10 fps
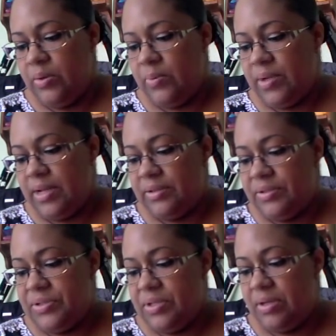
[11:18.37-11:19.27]
What
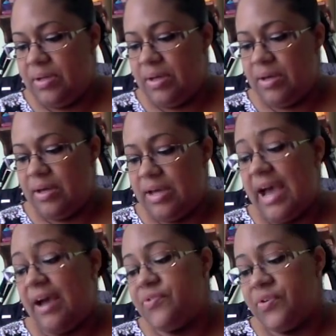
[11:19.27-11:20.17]
else?
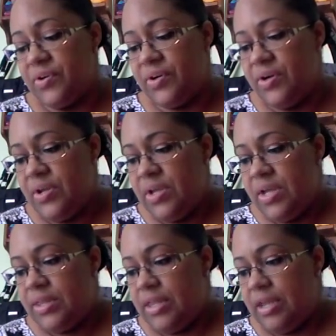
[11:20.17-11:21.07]
After
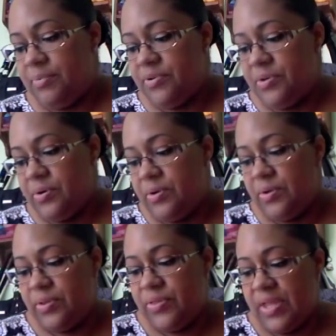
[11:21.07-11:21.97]
the
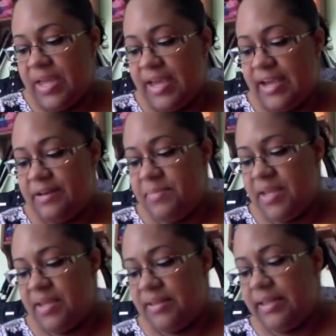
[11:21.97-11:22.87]
epidural, they had
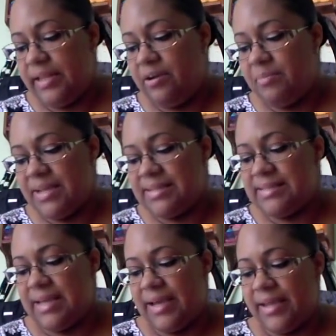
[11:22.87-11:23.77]
me lay on my
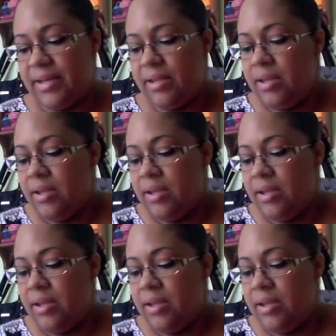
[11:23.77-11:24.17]
side.